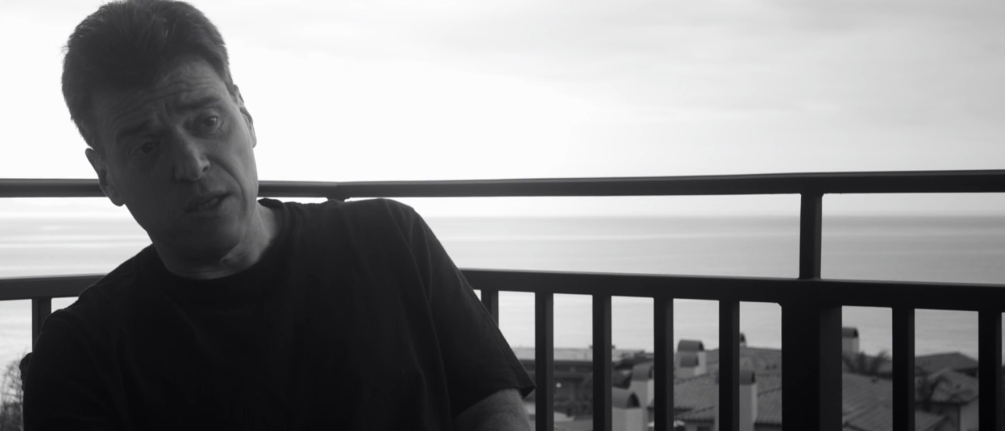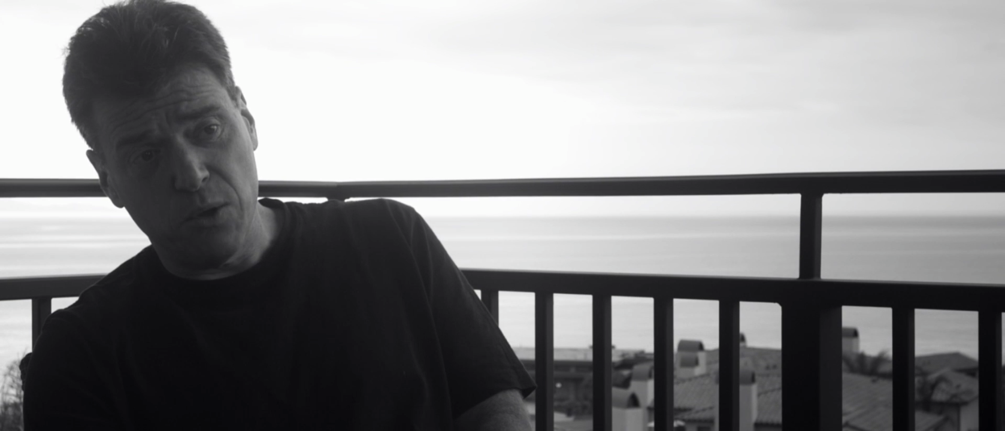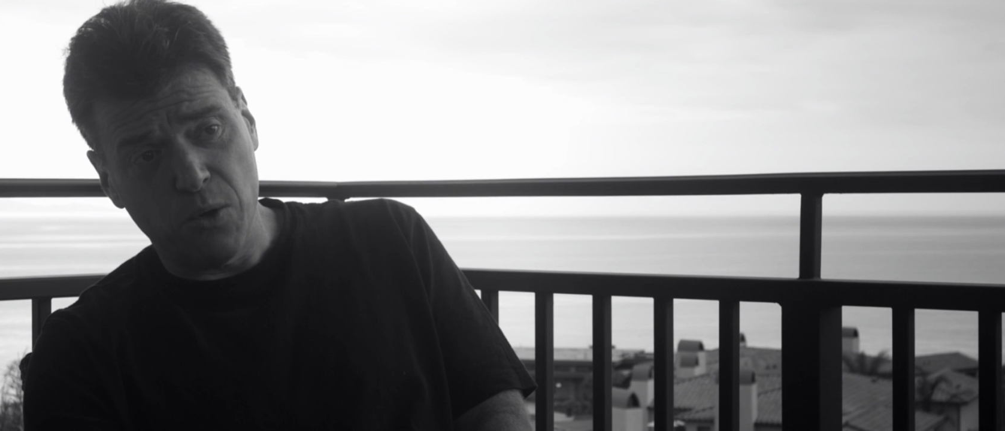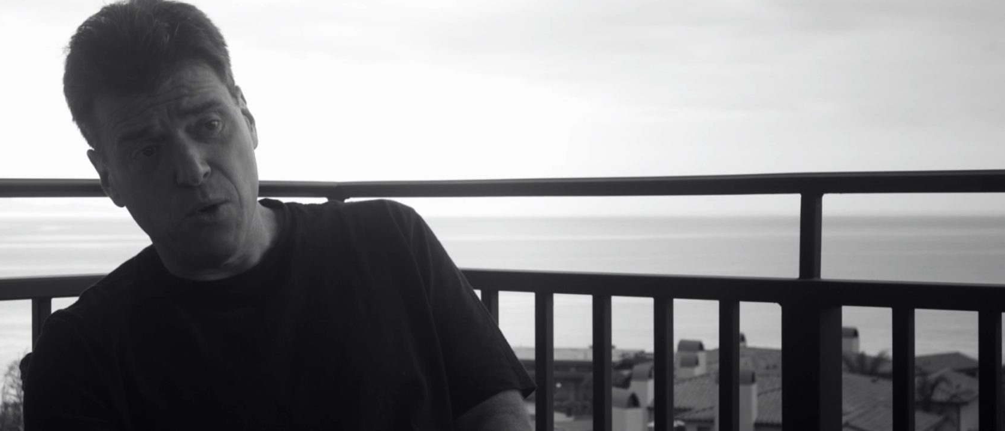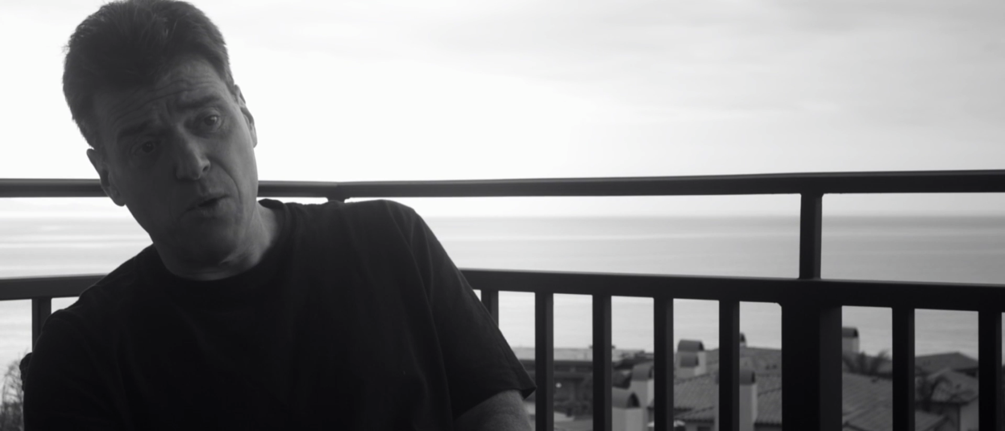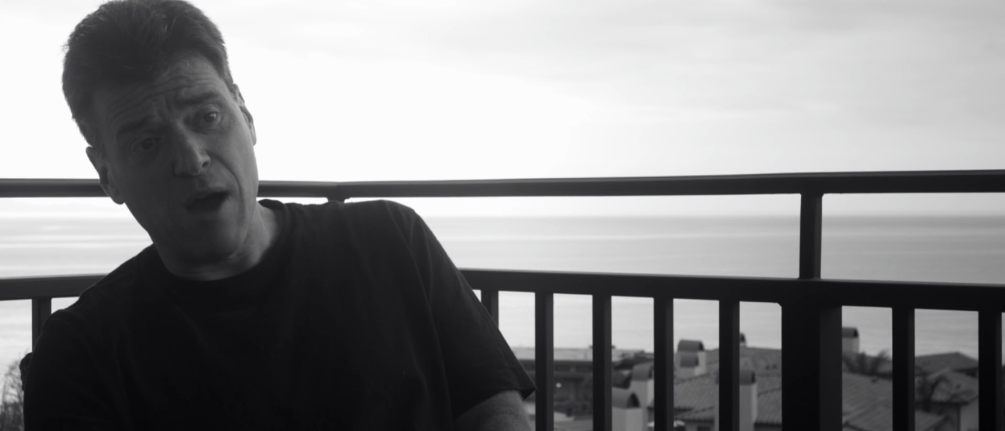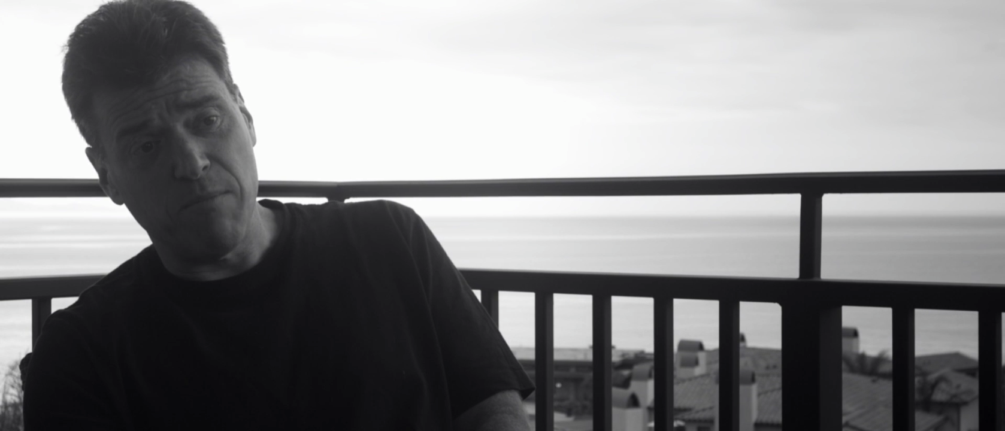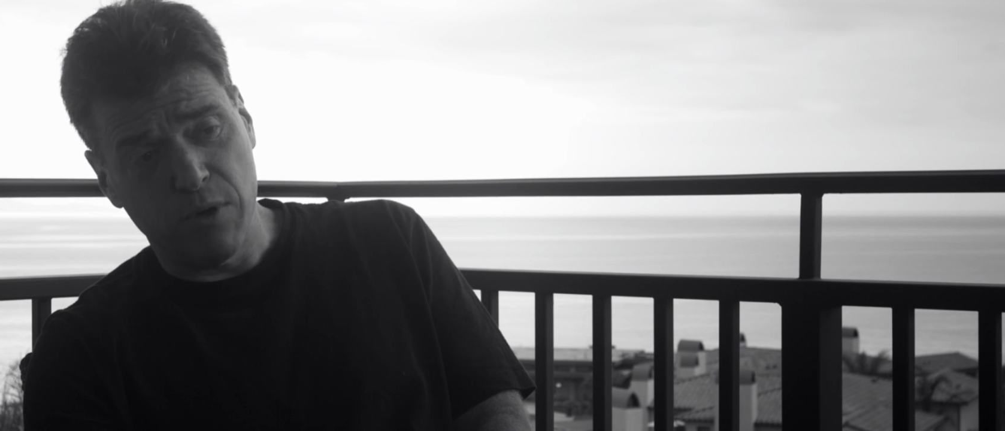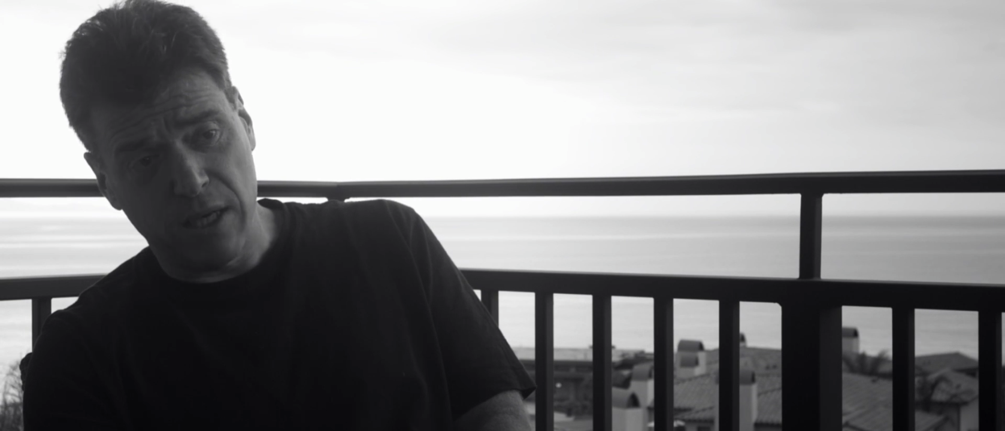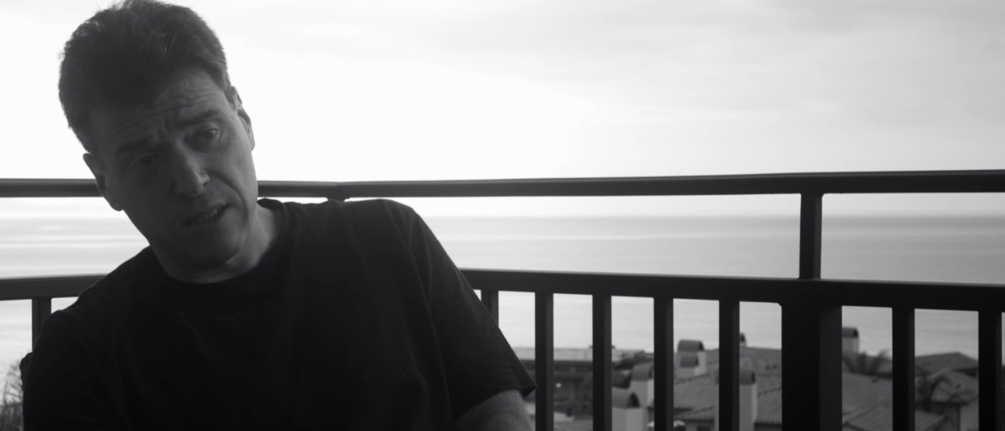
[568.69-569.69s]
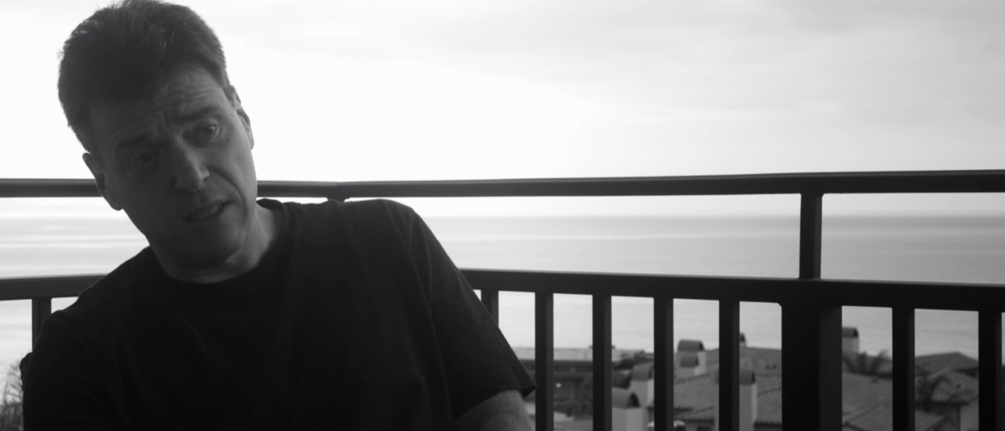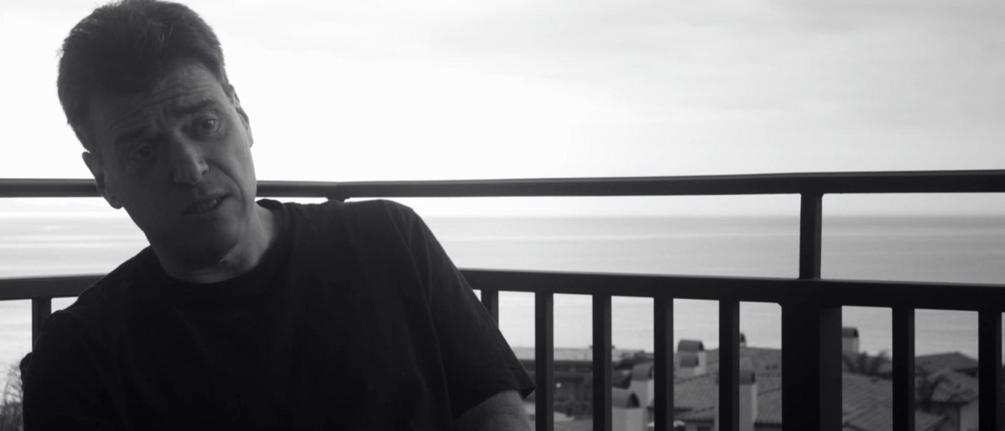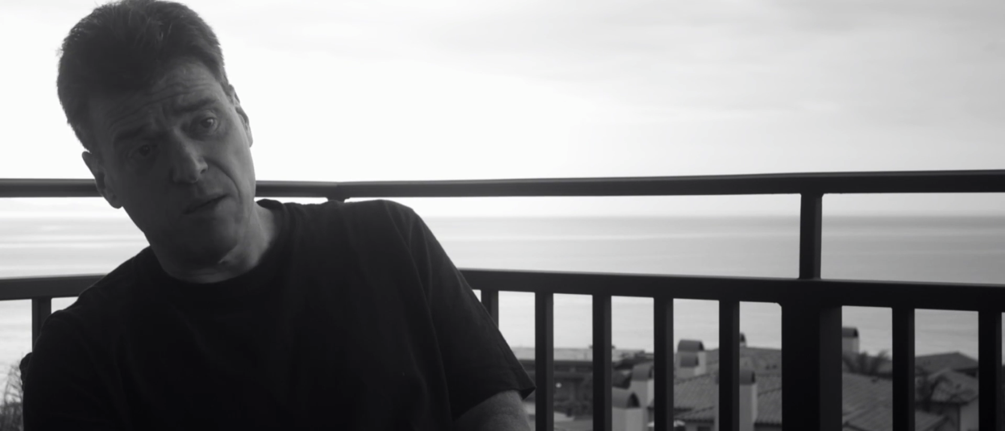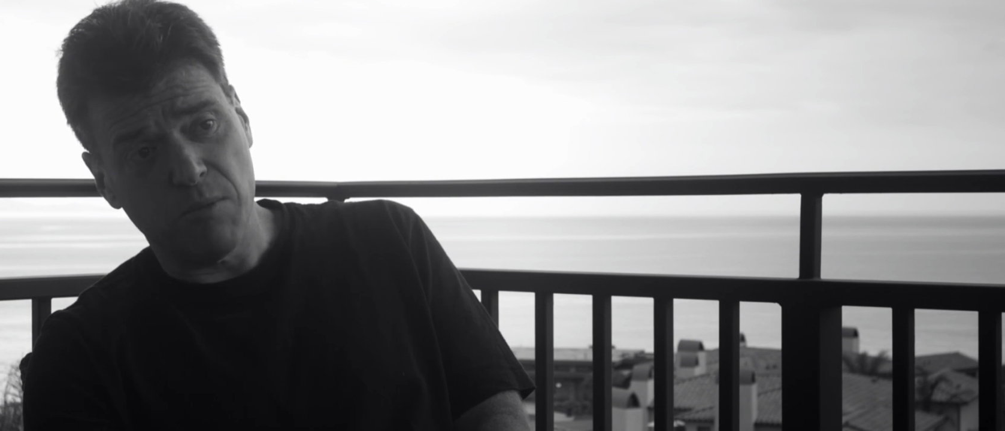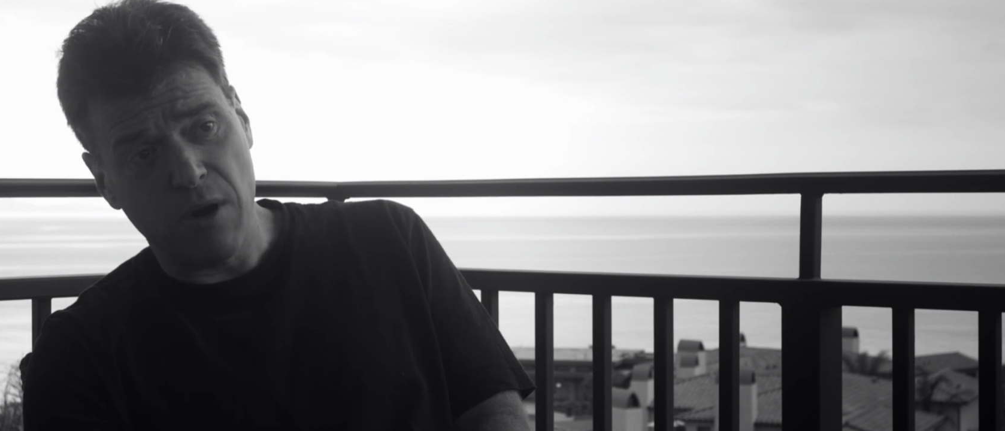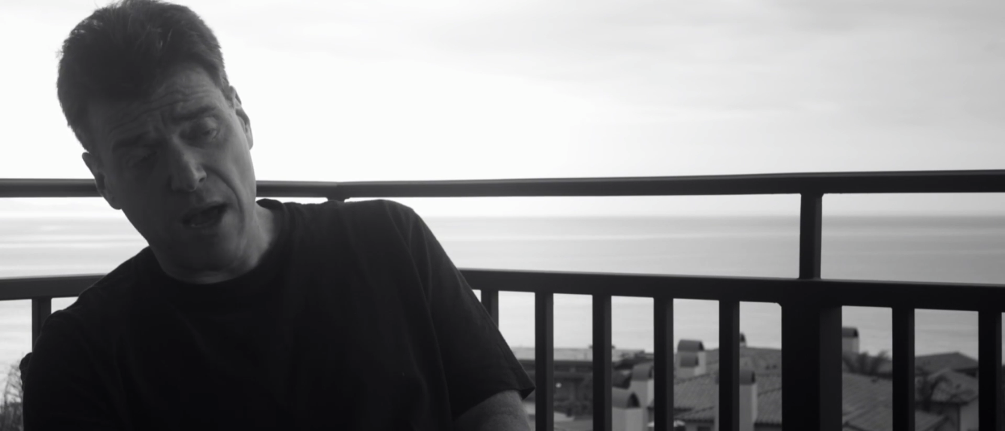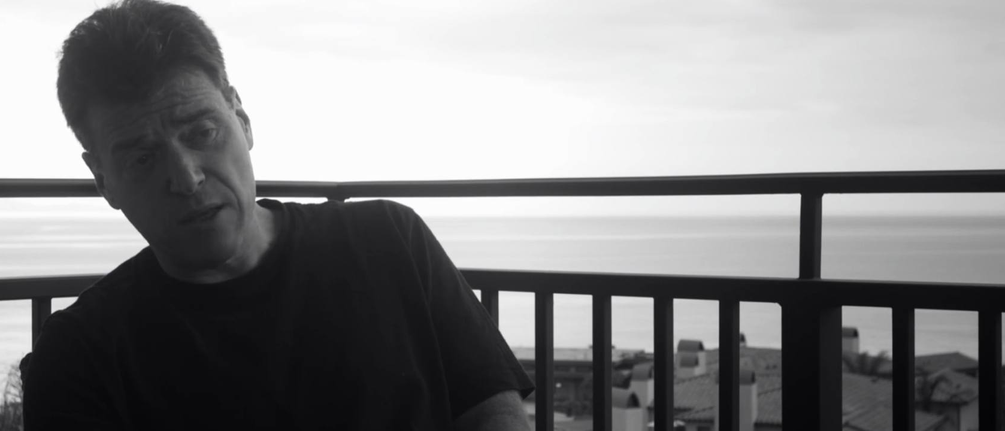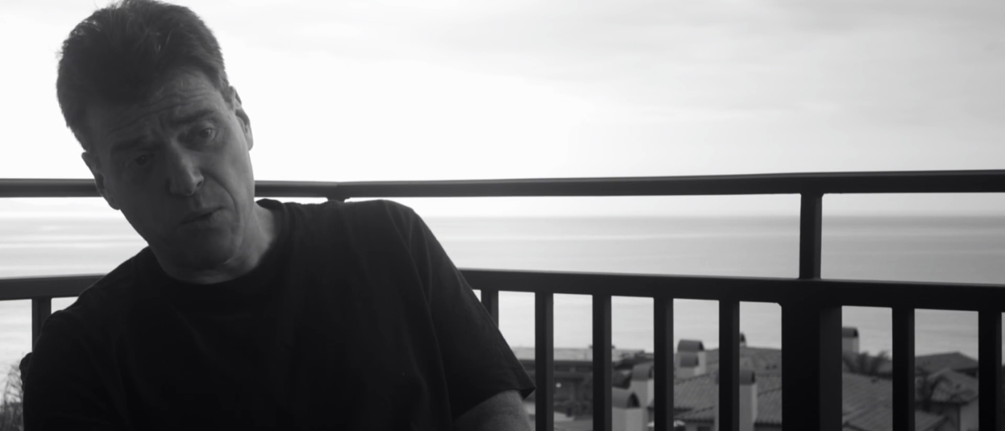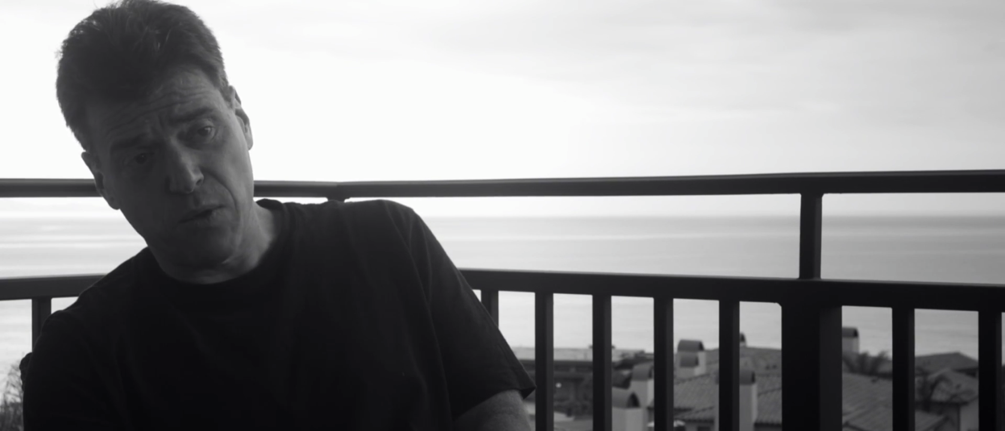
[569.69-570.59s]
who have pre-existing brands.